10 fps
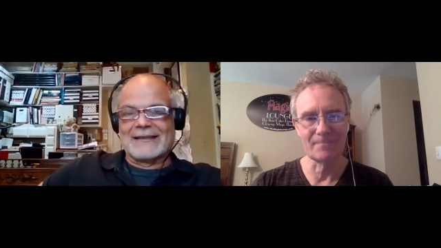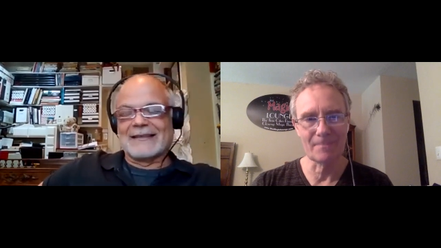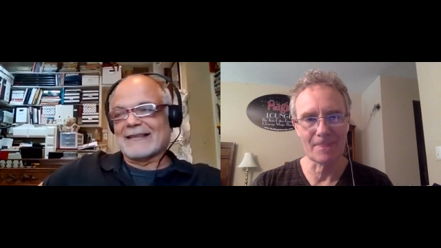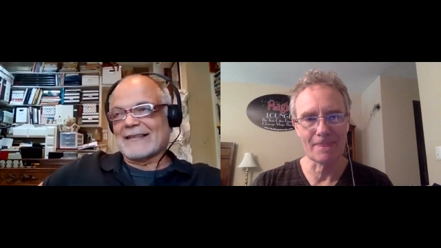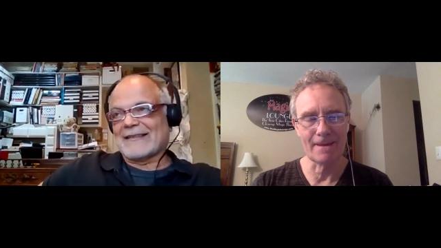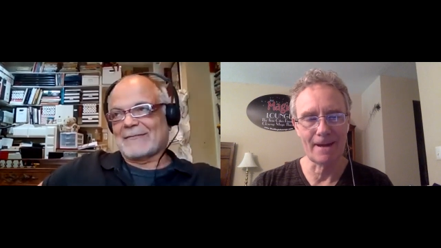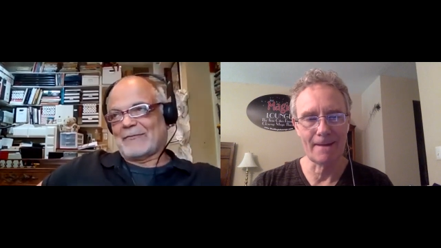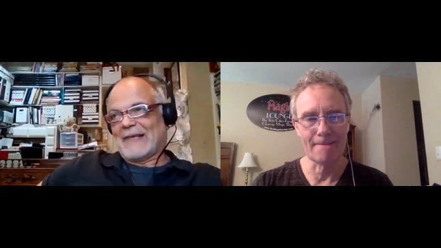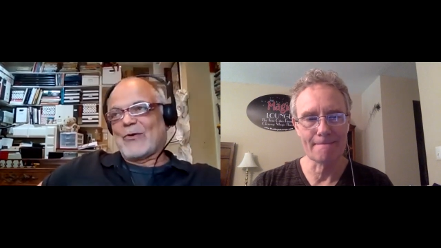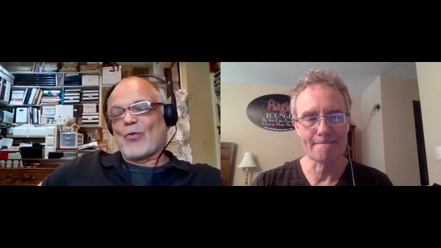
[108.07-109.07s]
Speaker 1: It, yeah.
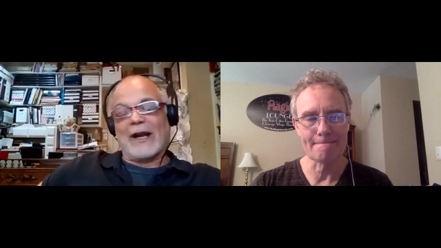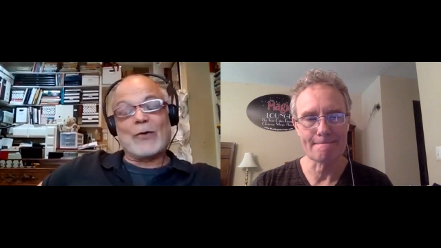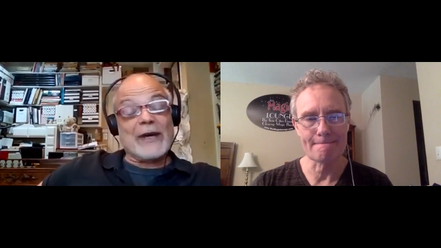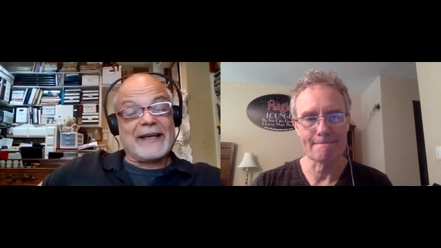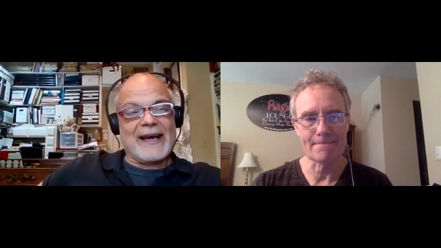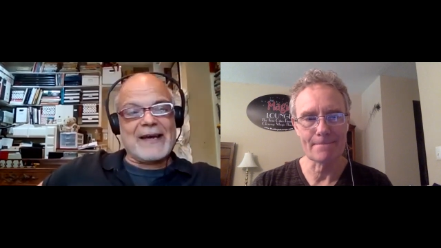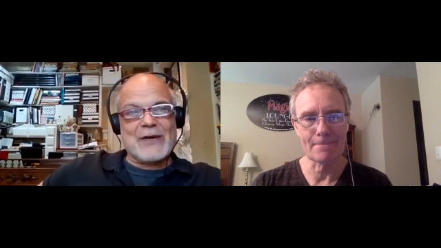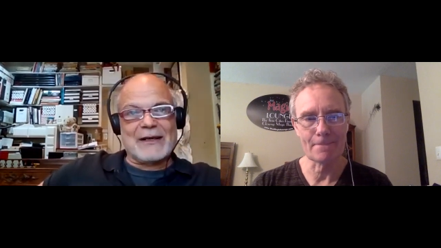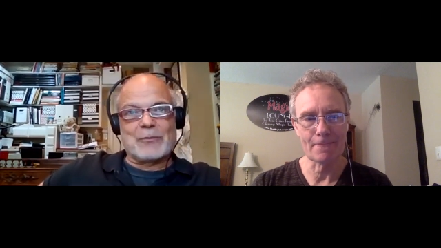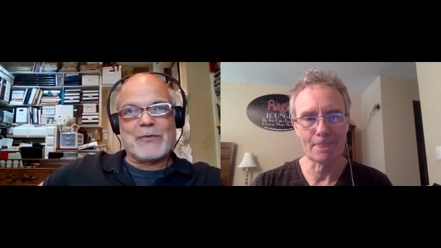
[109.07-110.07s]
When we came
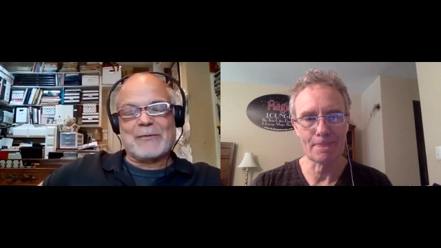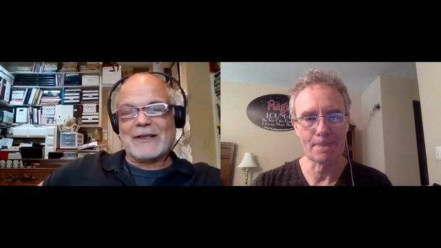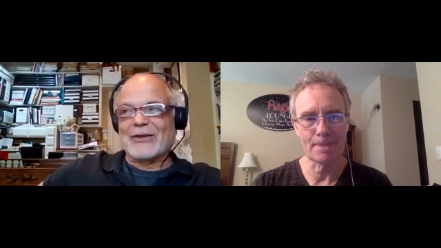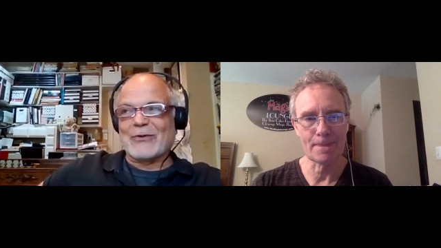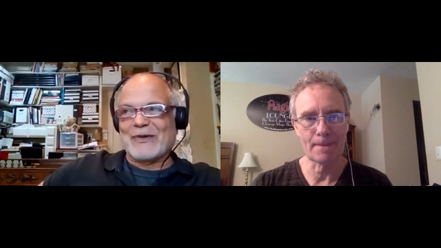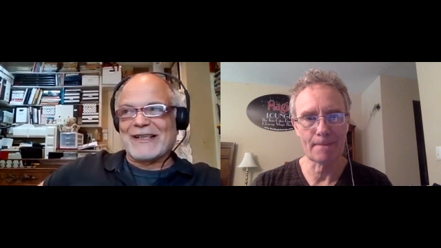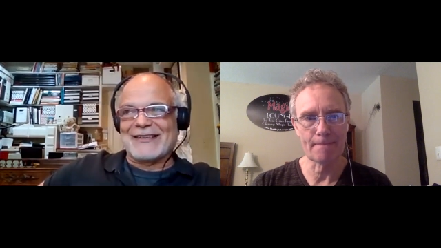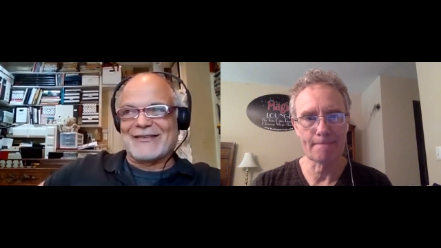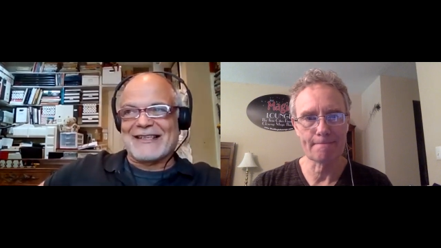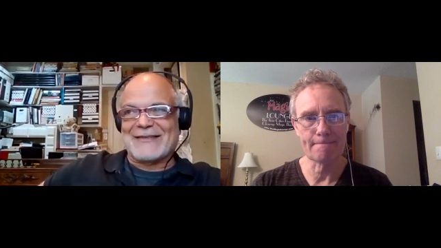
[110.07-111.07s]
here, people don't
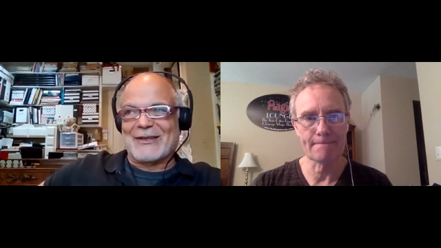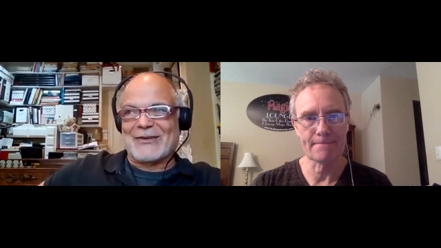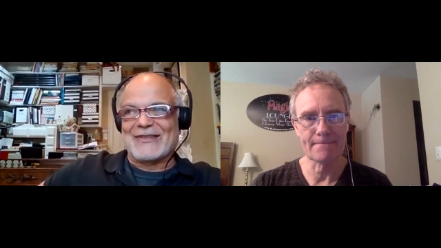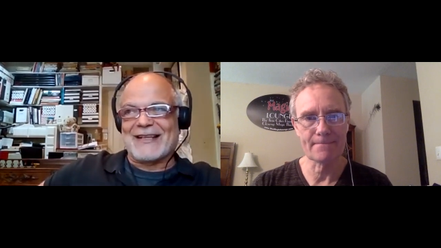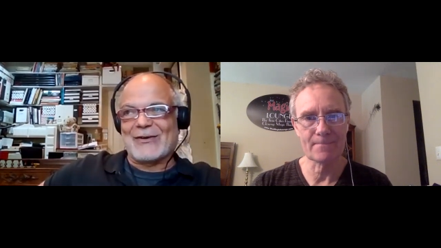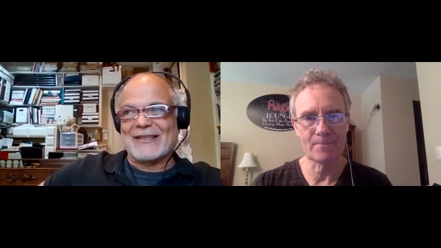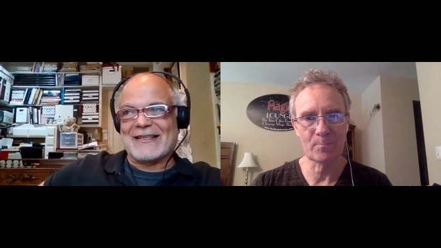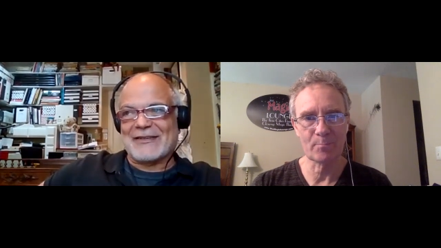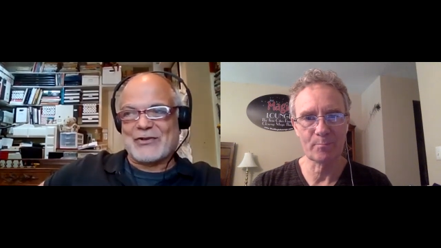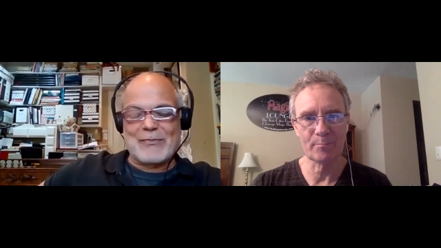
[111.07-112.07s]
believe us because now it's
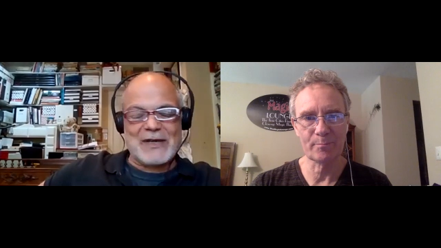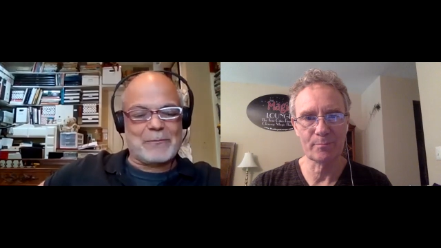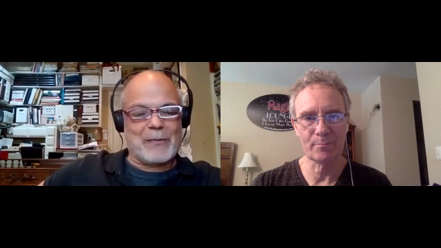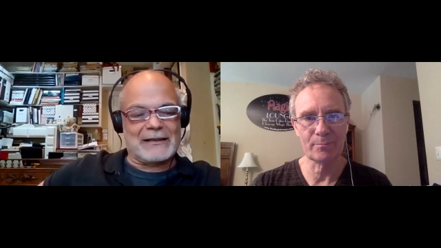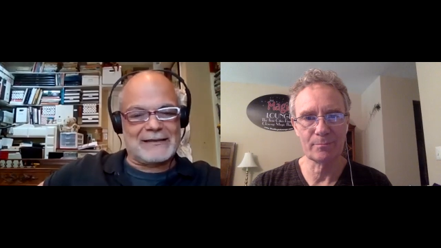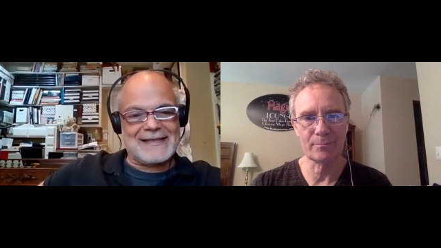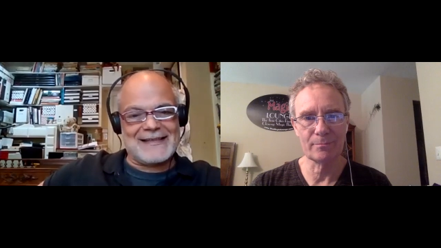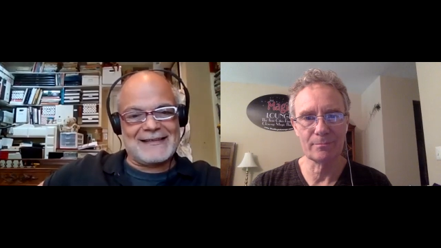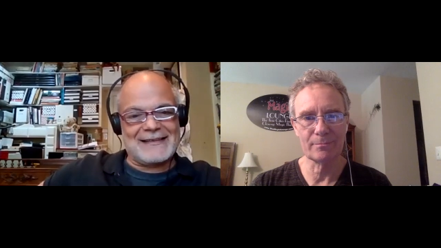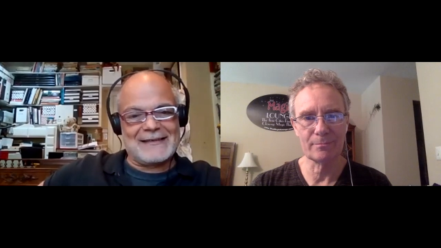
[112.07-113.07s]
such a big party
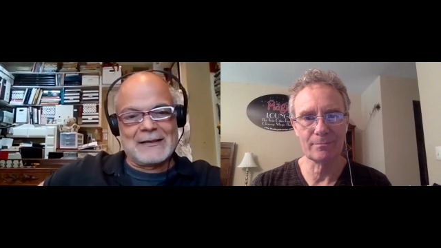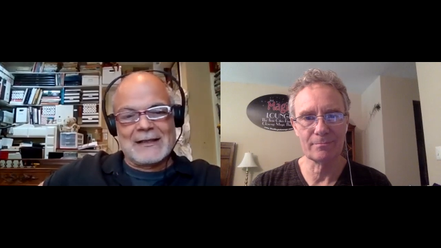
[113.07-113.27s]
city